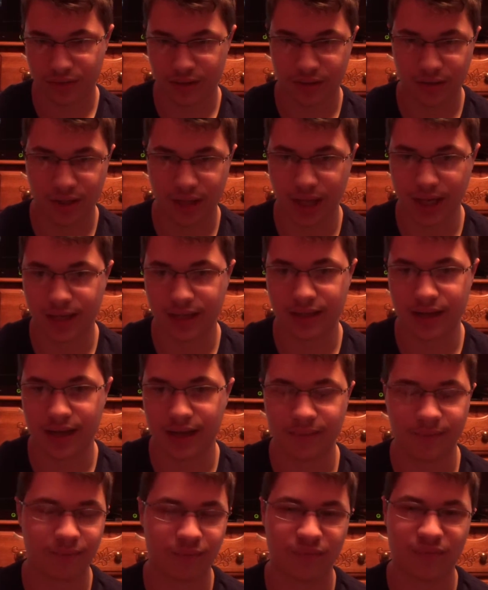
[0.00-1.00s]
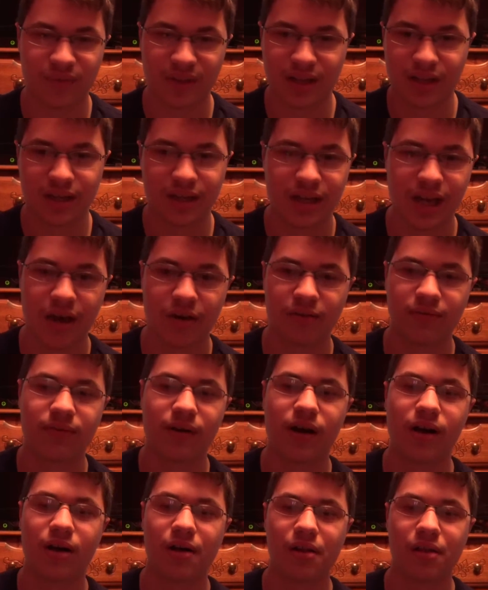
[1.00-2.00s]
Okay, now with
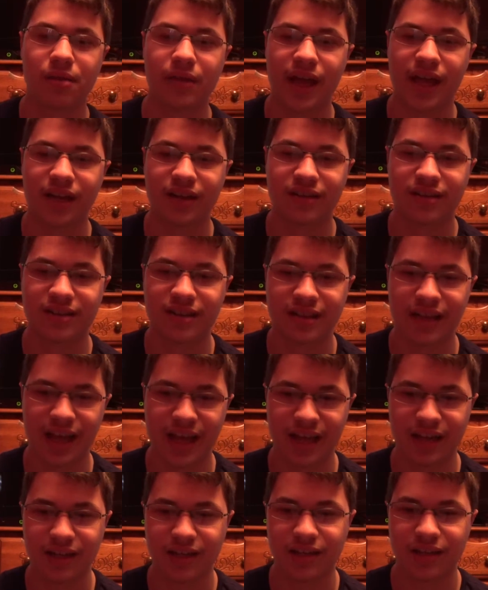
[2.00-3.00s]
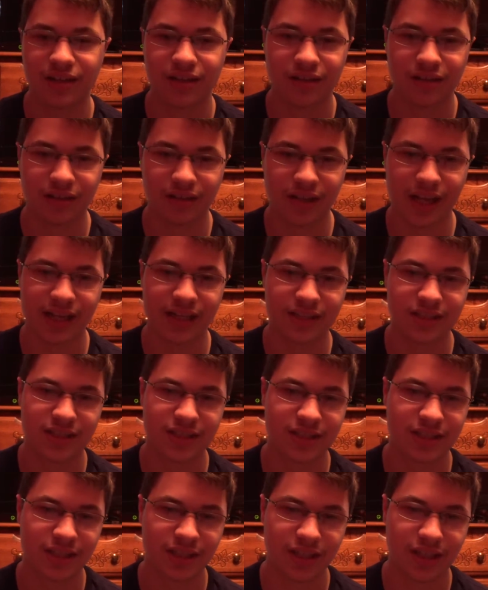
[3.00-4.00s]
all that said,
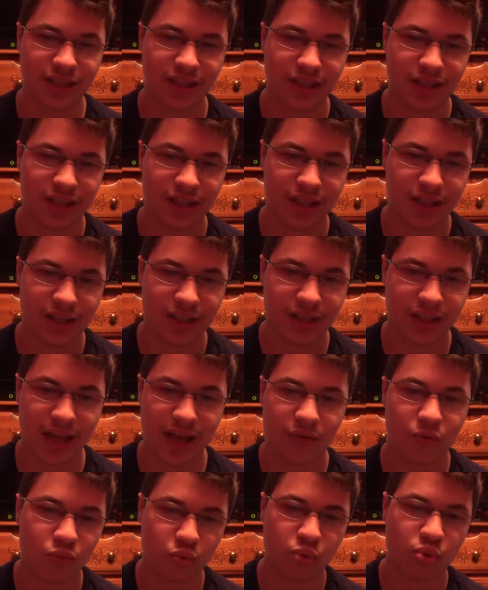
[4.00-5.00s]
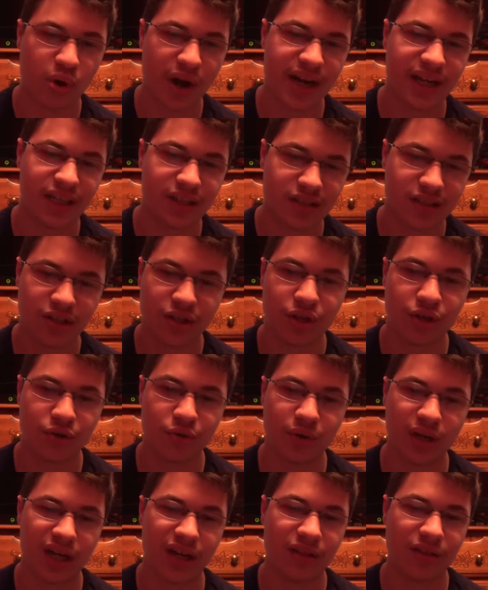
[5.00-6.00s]
let's get right
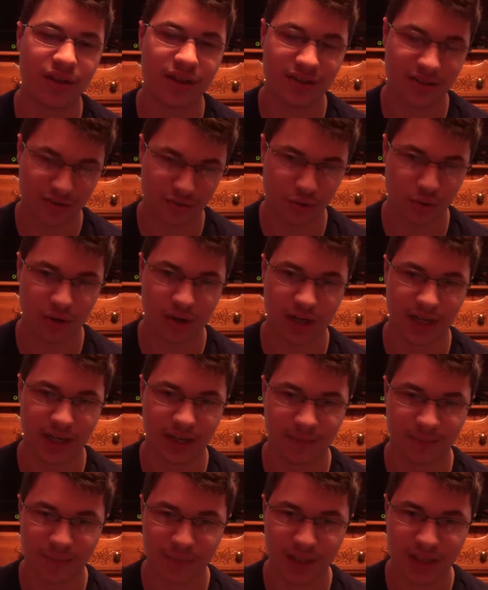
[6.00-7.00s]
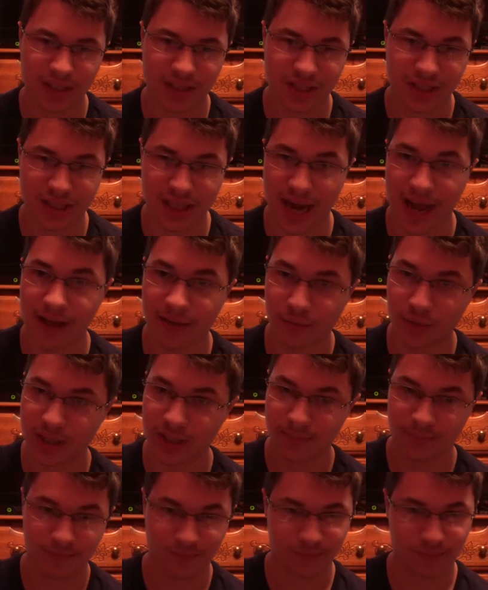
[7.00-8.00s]
to the story, shall
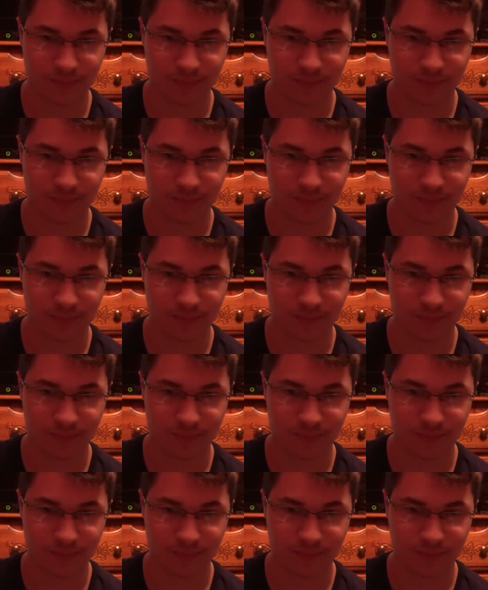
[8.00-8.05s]
we?